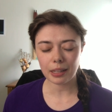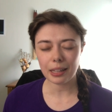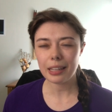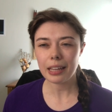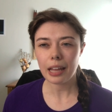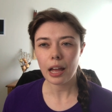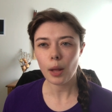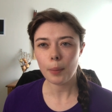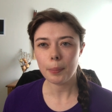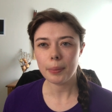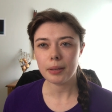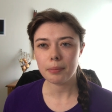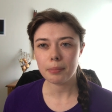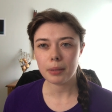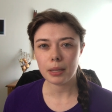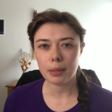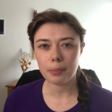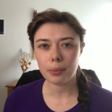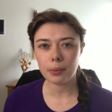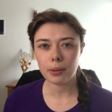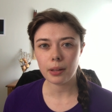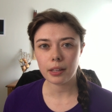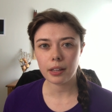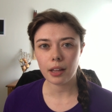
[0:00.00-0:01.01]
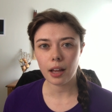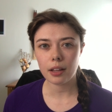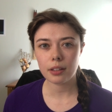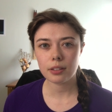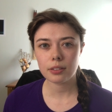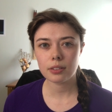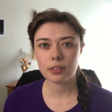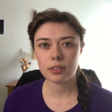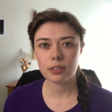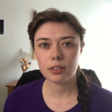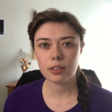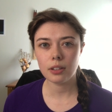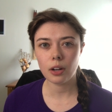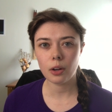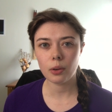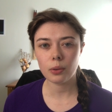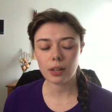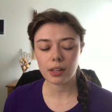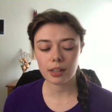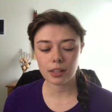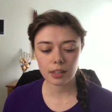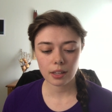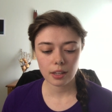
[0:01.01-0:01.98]
helping people, I guess. You know,
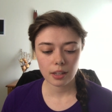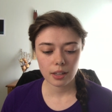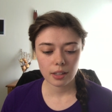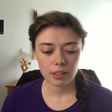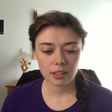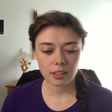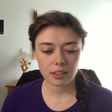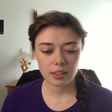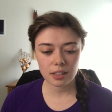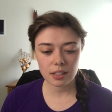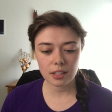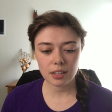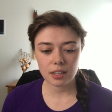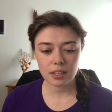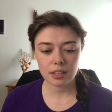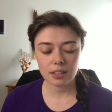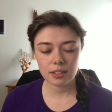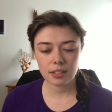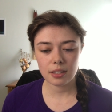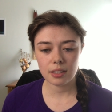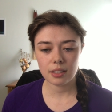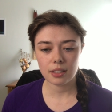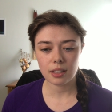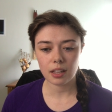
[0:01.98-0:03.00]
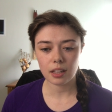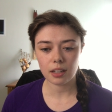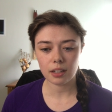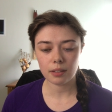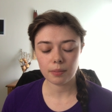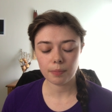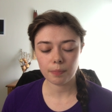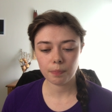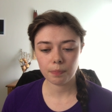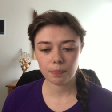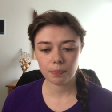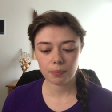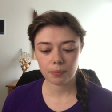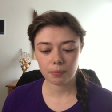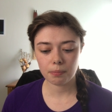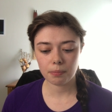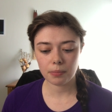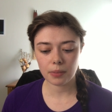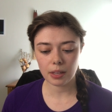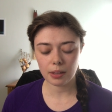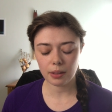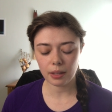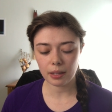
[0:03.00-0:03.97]
like the thing is that
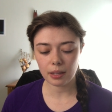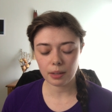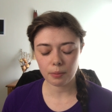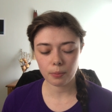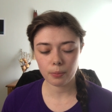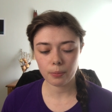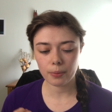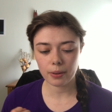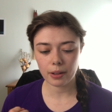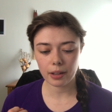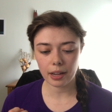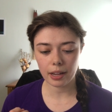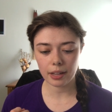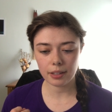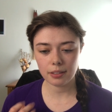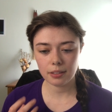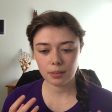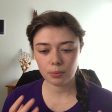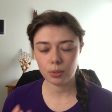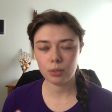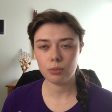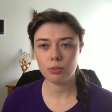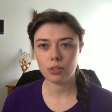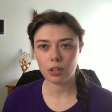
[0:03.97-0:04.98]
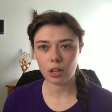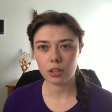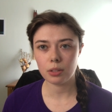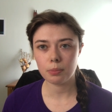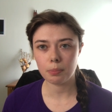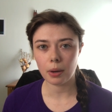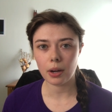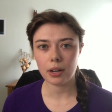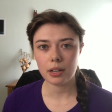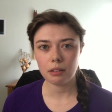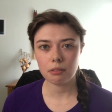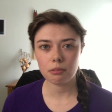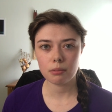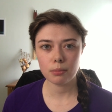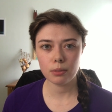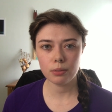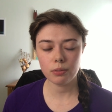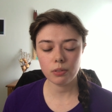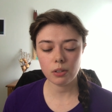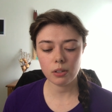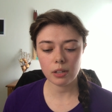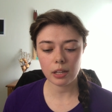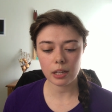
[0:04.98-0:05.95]
like as someone who does body
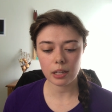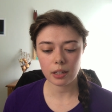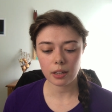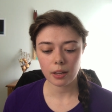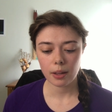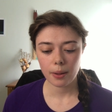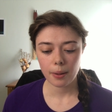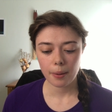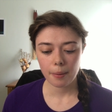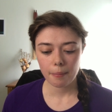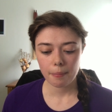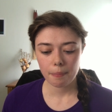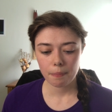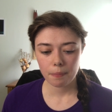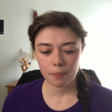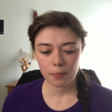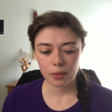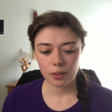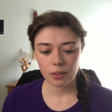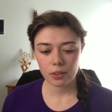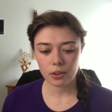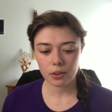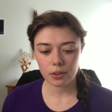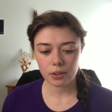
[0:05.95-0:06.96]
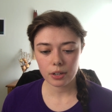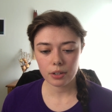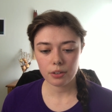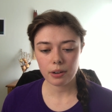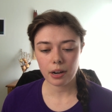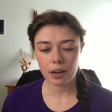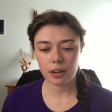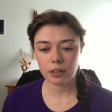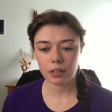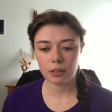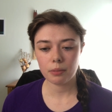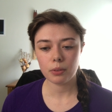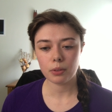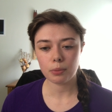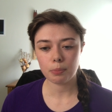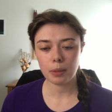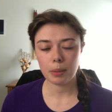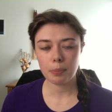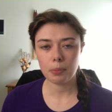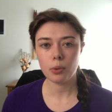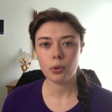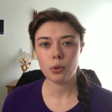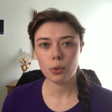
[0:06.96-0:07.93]
removal, like you're interacting with
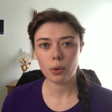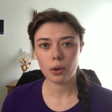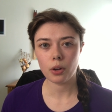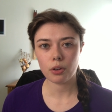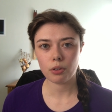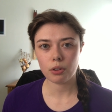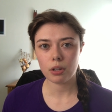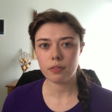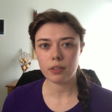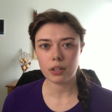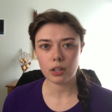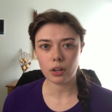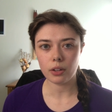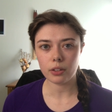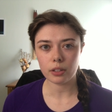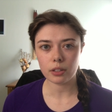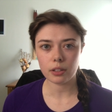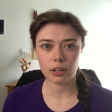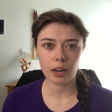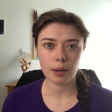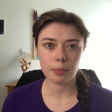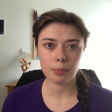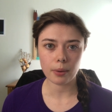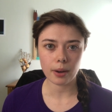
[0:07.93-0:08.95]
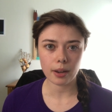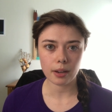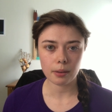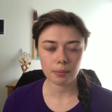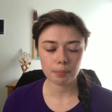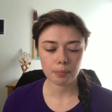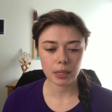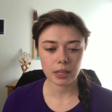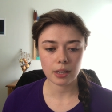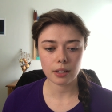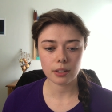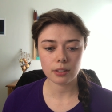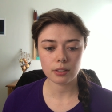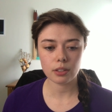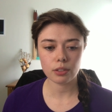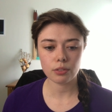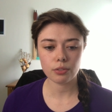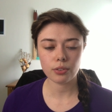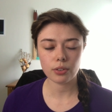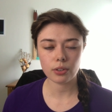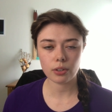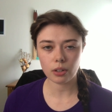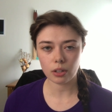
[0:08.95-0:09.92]
people who are grieving all the time, right? Because
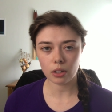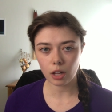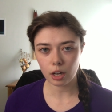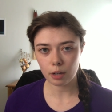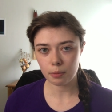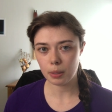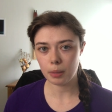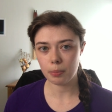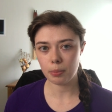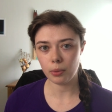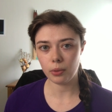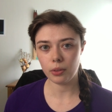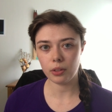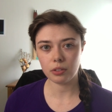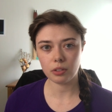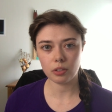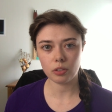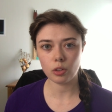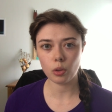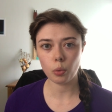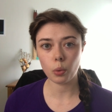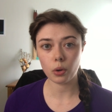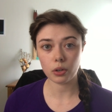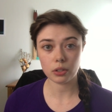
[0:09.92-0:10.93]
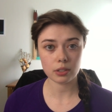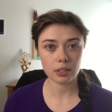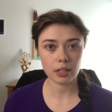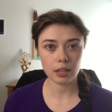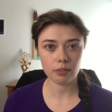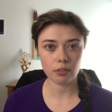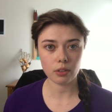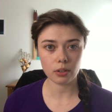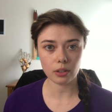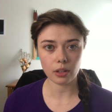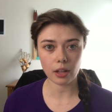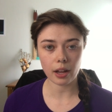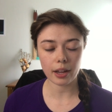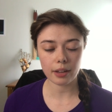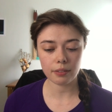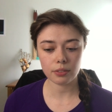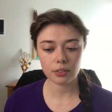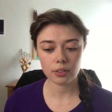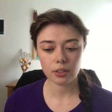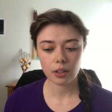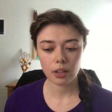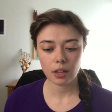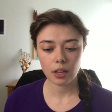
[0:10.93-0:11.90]
for a lot of people this is the worst day of their lives.